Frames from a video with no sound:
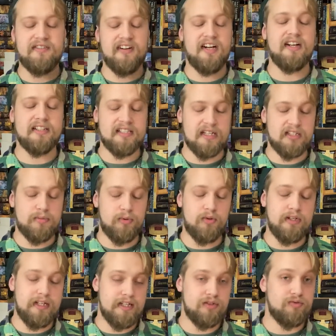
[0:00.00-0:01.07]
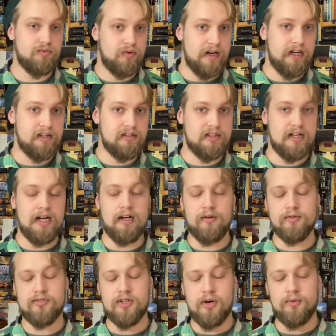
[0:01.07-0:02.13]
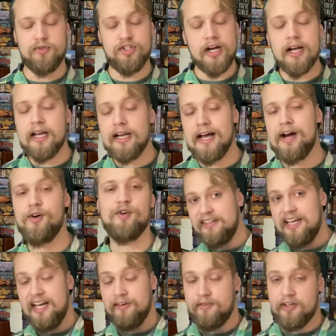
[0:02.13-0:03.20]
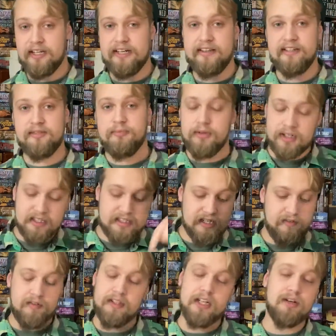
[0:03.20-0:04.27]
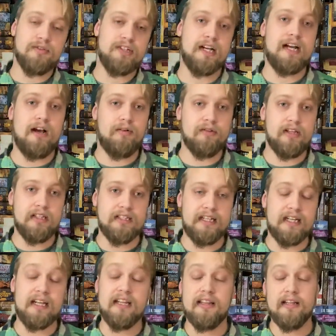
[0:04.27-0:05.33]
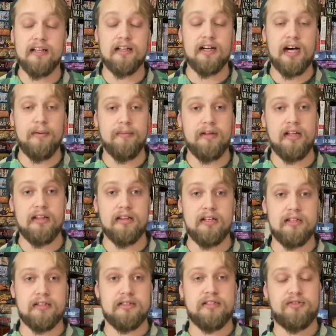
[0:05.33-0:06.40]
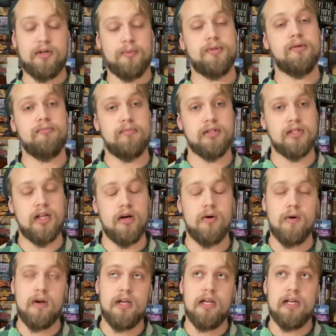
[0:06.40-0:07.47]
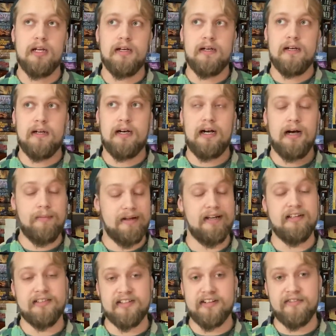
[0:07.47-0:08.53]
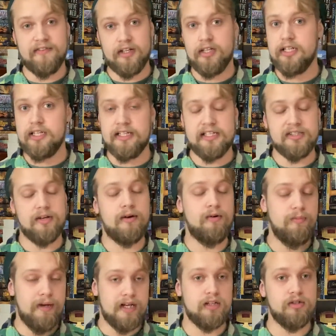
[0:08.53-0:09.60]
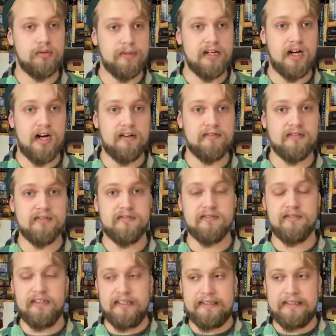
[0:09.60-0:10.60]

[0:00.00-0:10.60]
very accessible in its writing style. So check it out. If you like this book, definitely go check out the link in the description below. It is an affiliate link, so I will make a little bit off of